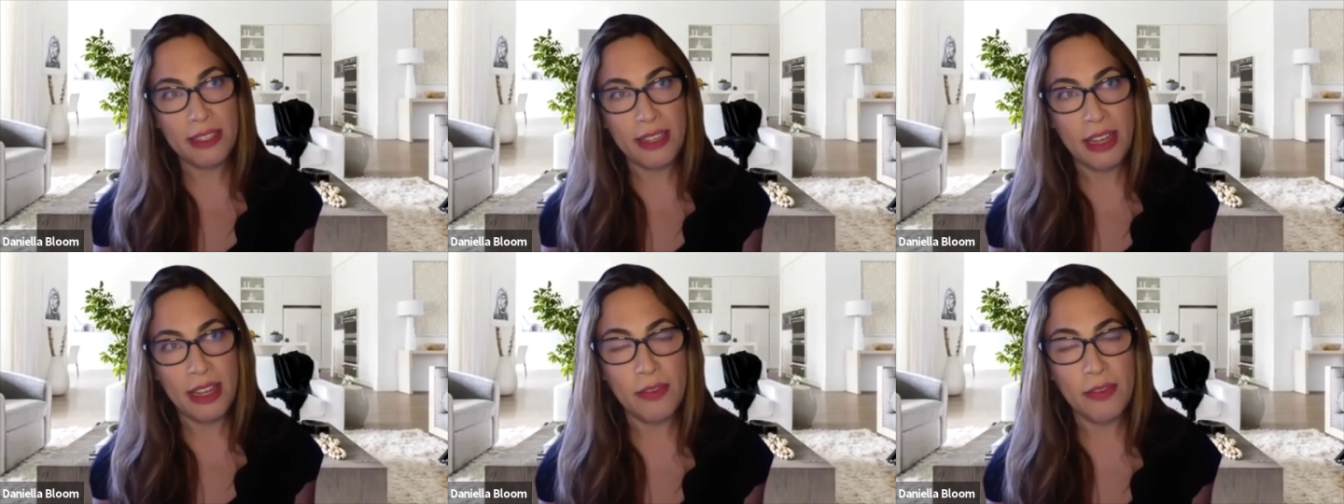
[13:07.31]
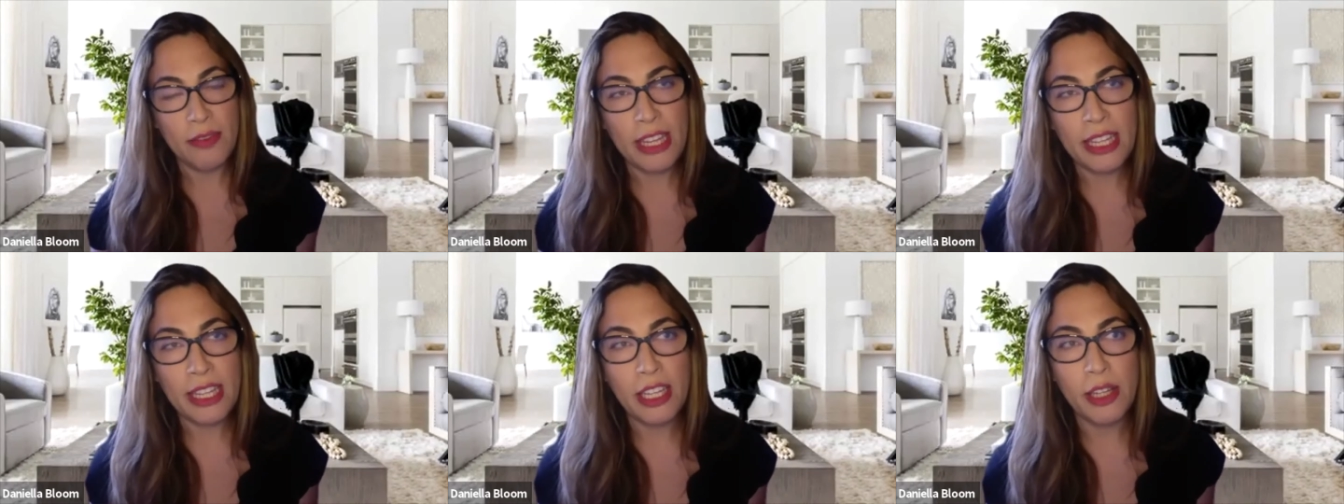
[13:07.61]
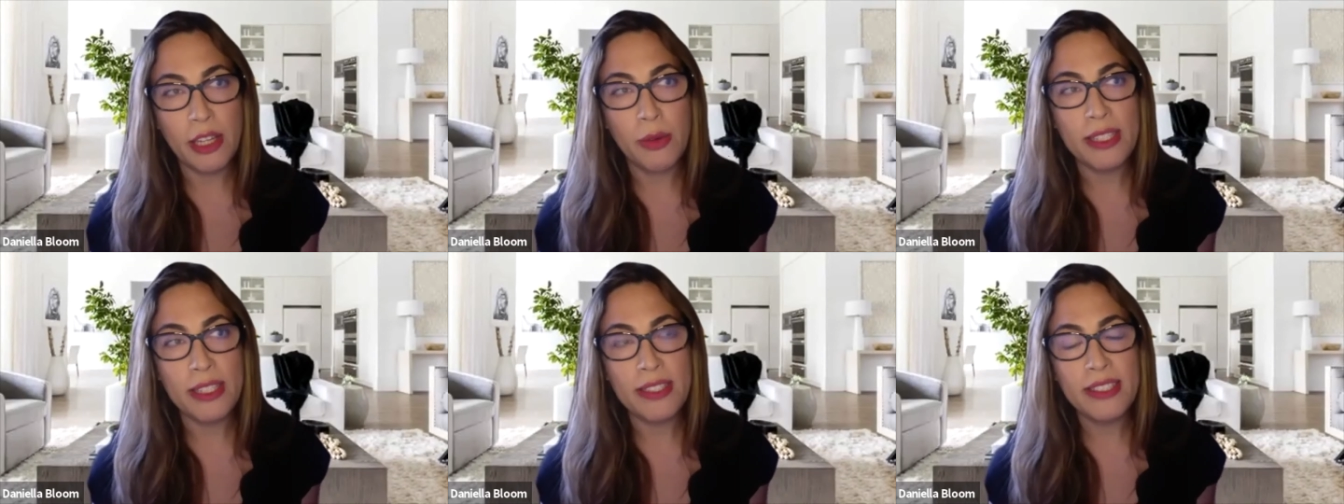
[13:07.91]
out of
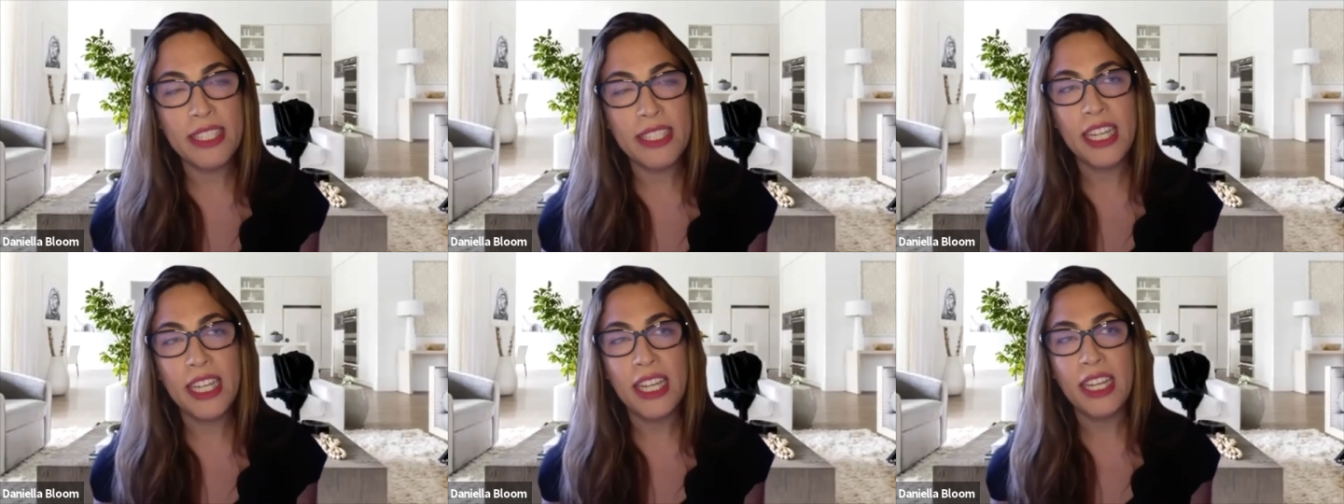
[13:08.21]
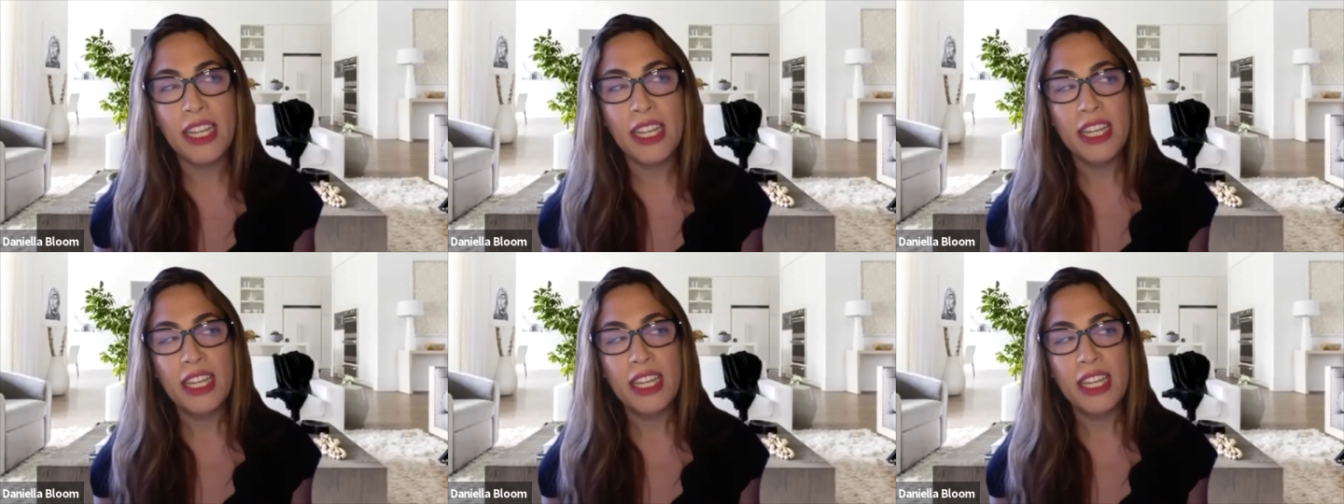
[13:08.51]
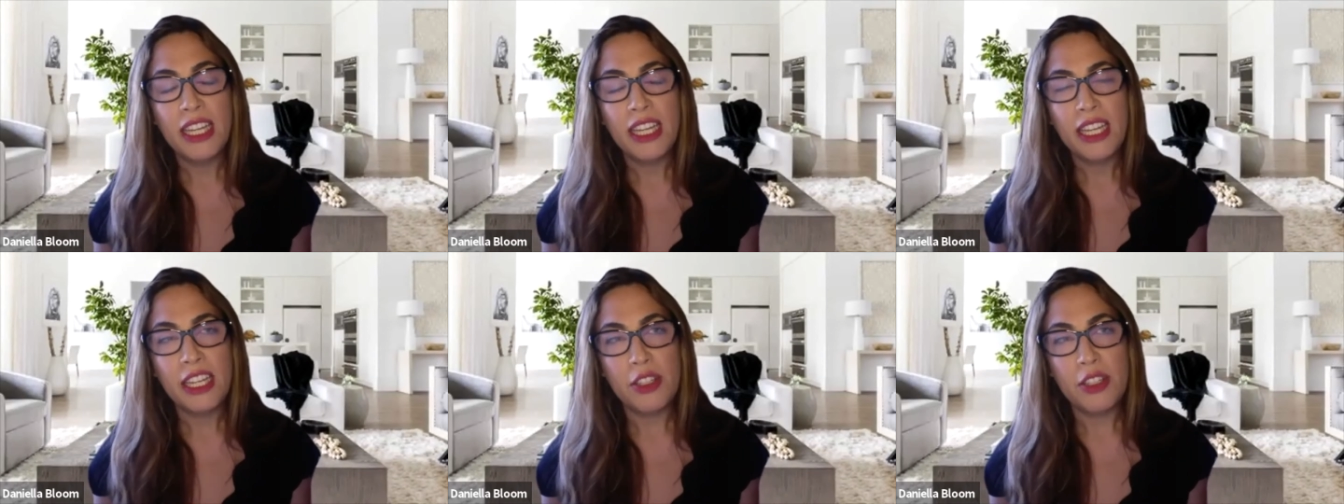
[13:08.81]
LAUSD
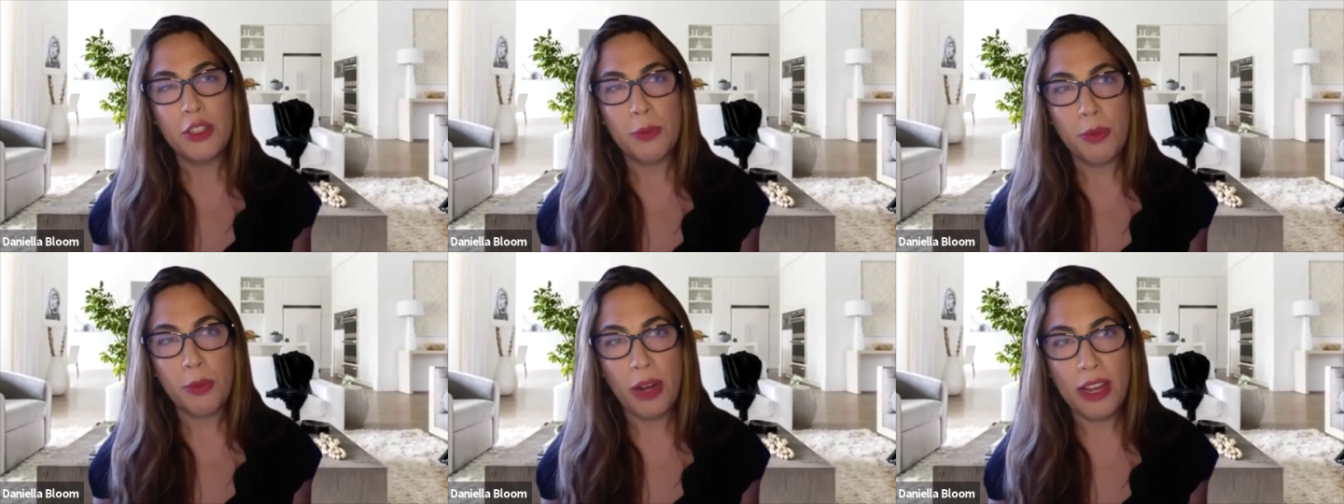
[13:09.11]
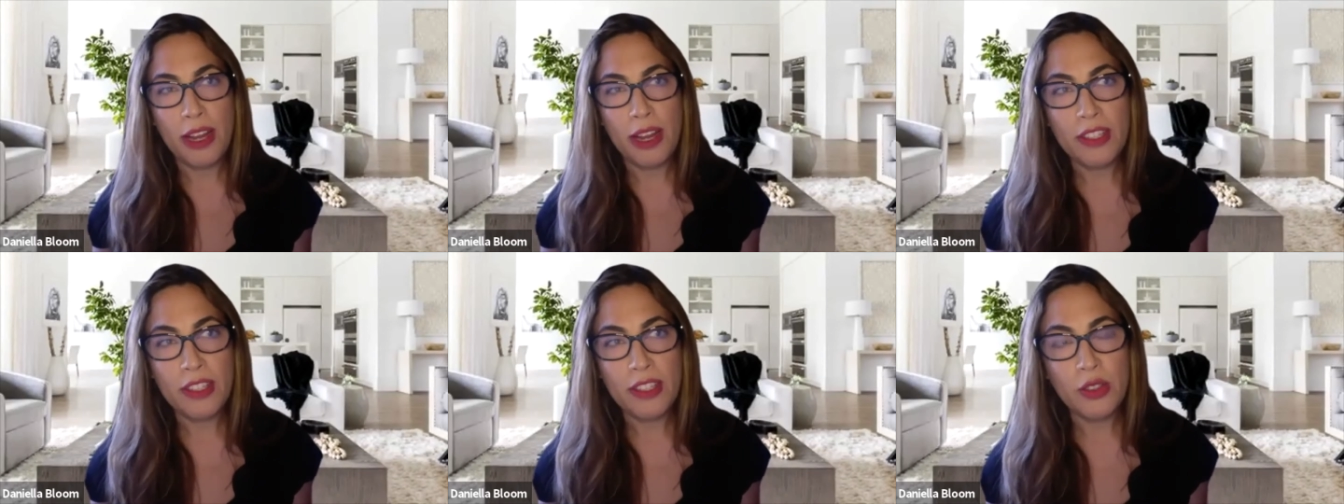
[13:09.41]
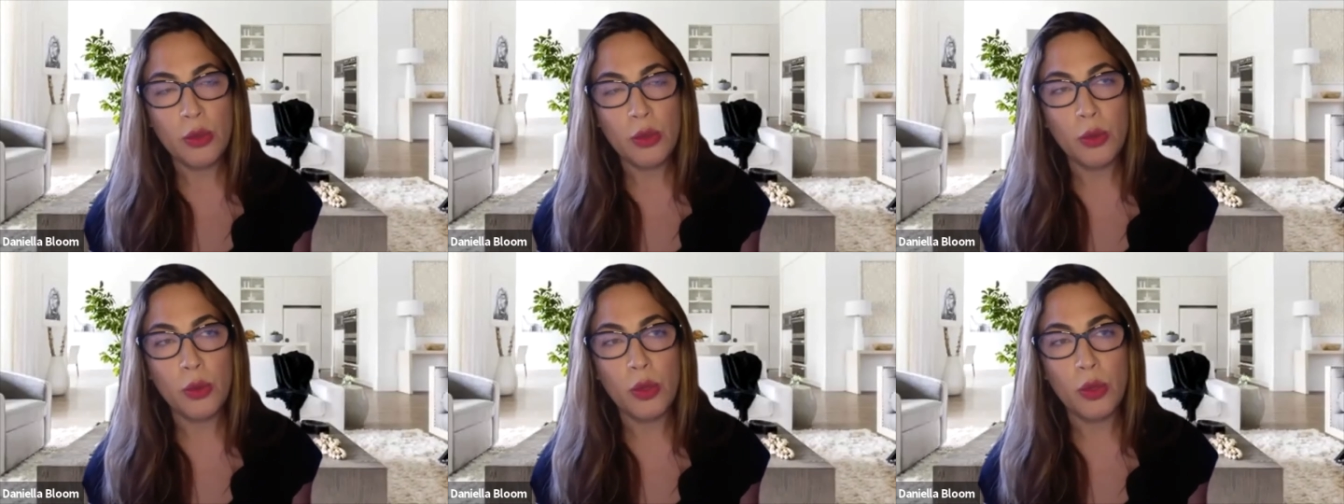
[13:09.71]
into private
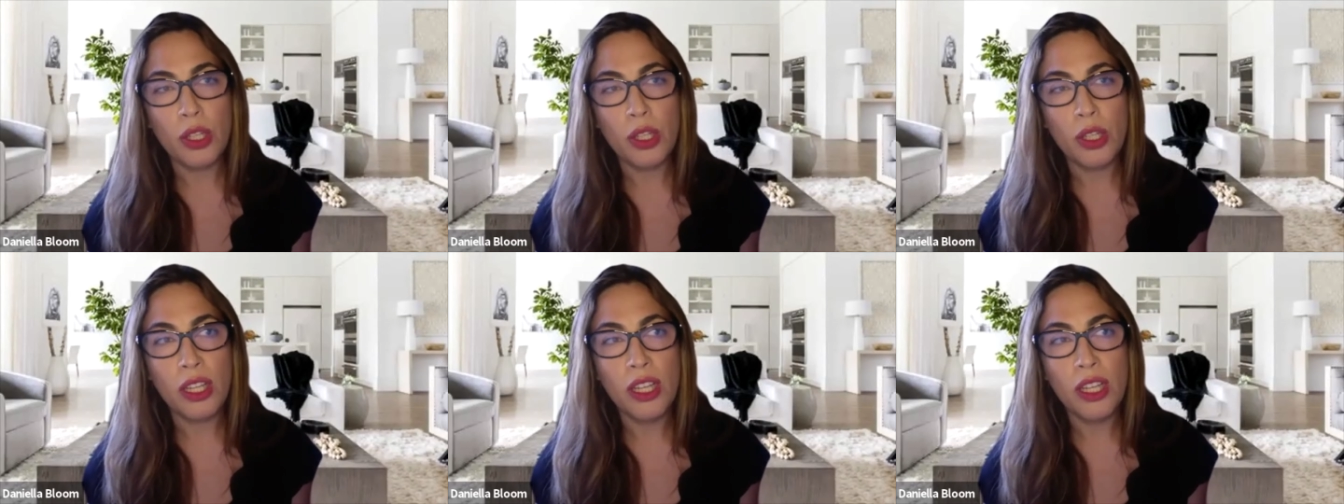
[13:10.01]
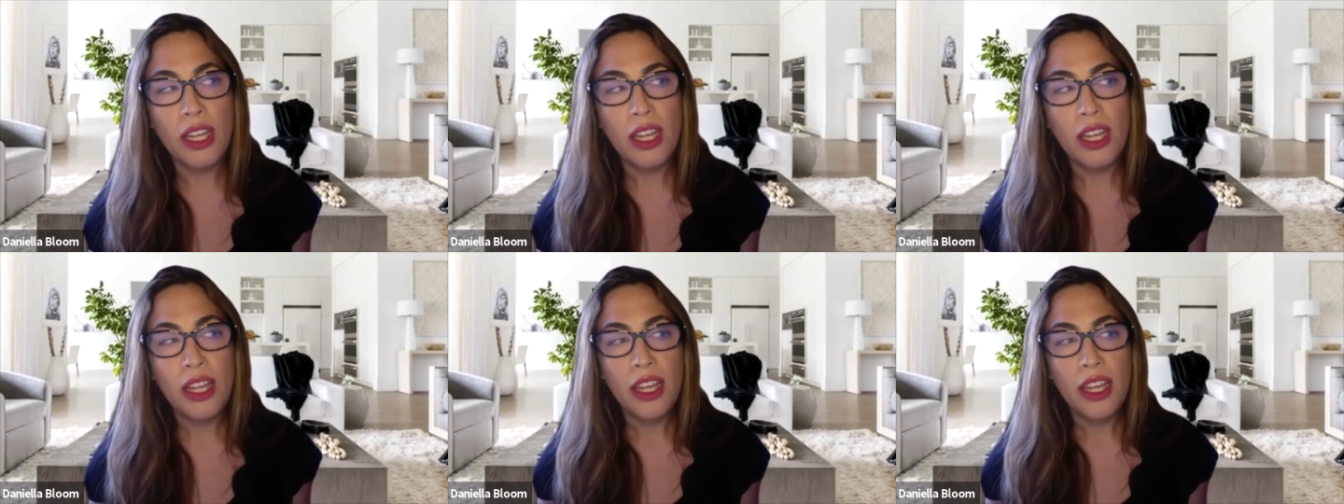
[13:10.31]
school.